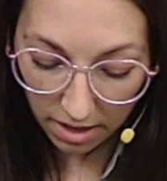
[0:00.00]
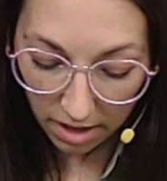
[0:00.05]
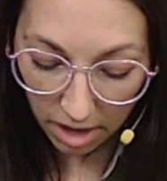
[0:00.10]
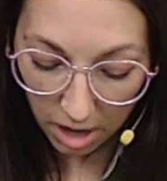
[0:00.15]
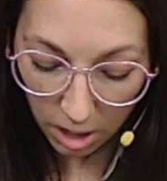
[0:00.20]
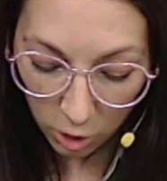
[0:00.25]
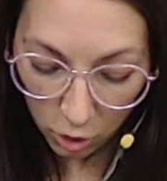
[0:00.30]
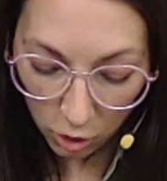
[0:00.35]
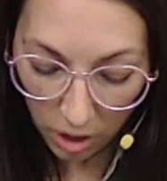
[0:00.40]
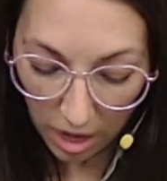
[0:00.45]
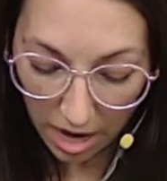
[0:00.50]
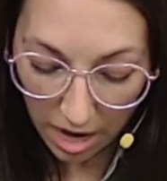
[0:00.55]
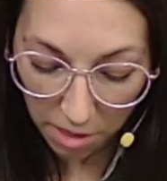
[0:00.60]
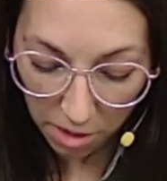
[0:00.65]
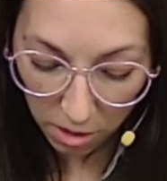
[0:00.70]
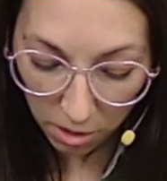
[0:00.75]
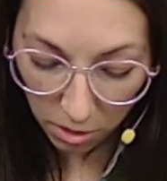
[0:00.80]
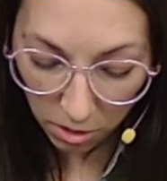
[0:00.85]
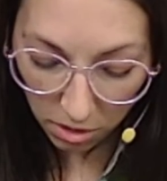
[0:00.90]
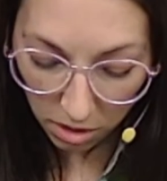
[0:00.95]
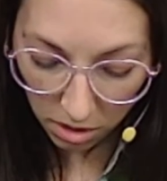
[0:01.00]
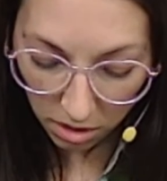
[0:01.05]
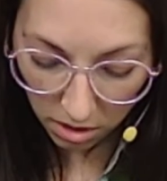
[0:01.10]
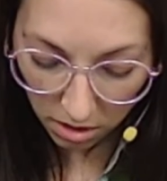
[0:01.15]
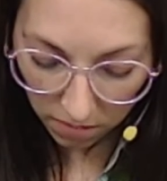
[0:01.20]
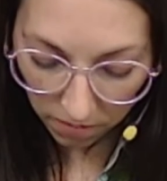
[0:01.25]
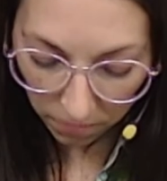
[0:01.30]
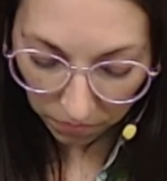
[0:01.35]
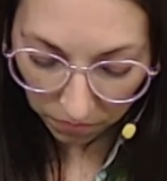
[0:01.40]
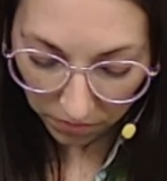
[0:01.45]
I'll try the
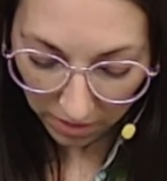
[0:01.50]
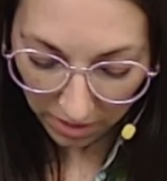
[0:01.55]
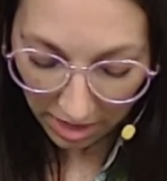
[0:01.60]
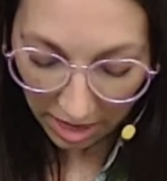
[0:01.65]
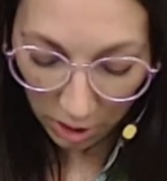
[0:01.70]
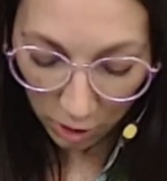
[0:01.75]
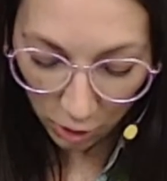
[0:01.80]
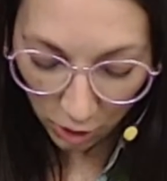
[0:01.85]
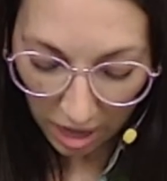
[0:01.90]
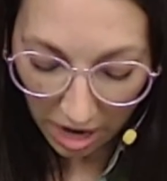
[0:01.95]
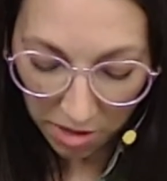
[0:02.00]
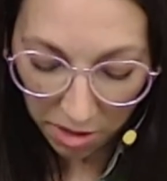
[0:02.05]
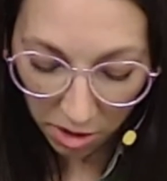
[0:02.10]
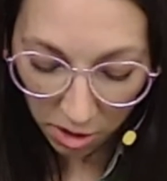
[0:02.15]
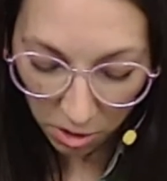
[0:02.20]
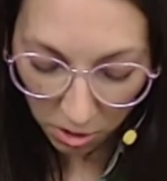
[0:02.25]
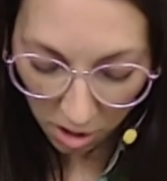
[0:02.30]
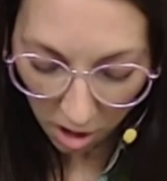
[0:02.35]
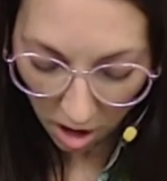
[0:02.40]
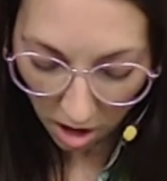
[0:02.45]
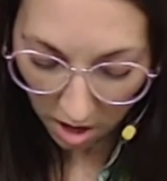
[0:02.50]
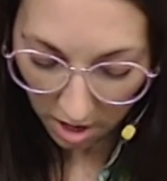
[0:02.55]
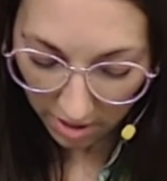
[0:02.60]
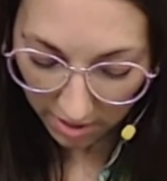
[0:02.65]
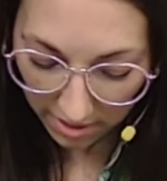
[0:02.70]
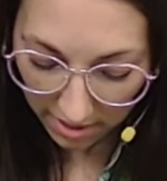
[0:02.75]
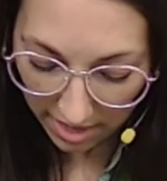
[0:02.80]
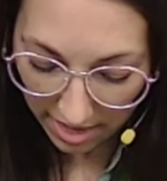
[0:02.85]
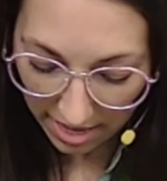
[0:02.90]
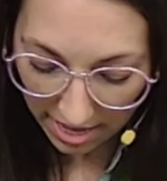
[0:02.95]
whole
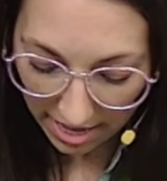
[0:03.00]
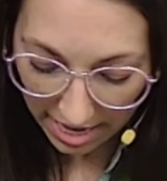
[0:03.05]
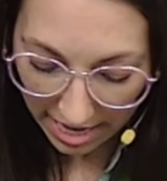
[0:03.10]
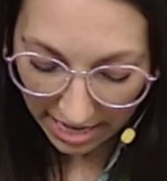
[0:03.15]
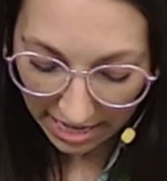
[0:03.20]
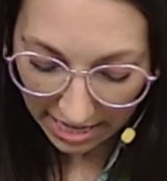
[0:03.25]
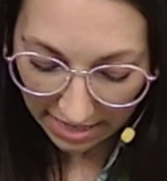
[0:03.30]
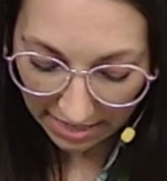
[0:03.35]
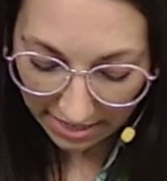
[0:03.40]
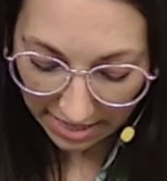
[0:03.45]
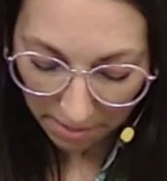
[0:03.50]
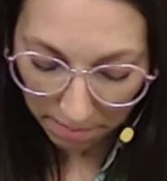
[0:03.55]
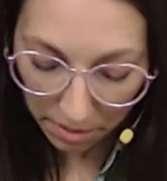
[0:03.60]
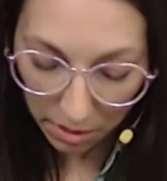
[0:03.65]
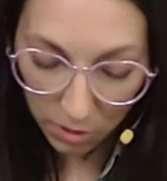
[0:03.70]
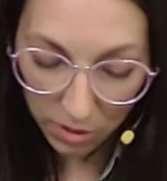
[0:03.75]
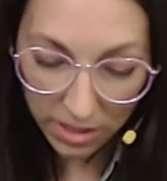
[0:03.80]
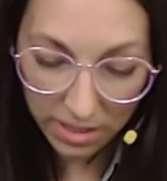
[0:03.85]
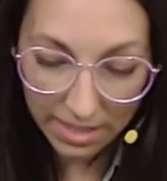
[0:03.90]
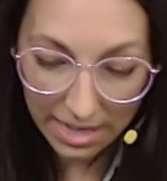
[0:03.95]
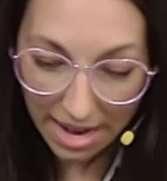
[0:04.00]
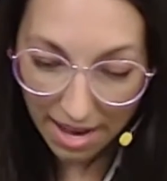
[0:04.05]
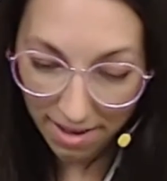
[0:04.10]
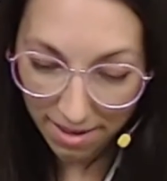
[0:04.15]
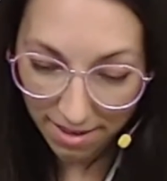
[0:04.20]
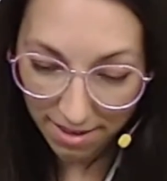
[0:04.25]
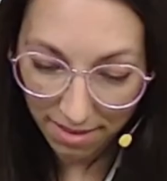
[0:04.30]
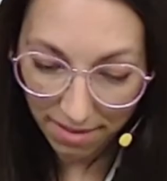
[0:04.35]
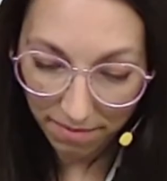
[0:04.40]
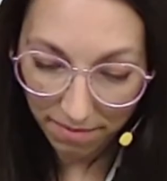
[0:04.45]
cause and condemn you to death.